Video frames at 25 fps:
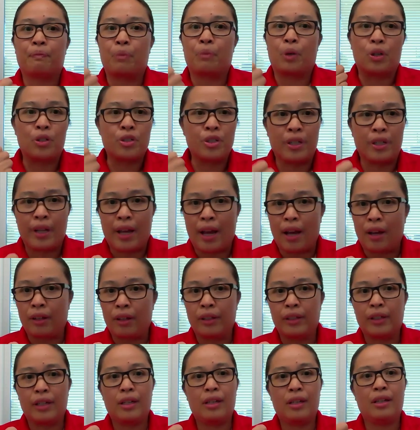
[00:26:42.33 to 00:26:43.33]

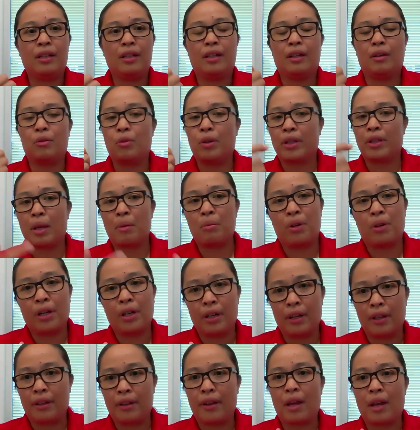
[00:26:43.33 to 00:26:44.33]
personality and what they bring
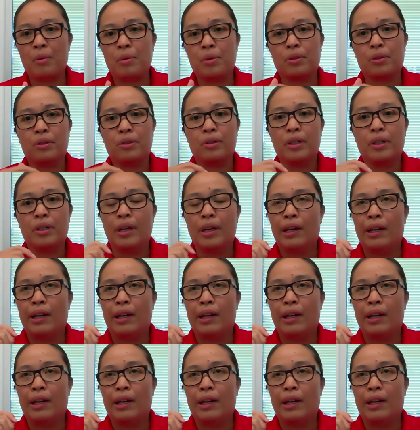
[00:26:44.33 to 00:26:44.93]
to the table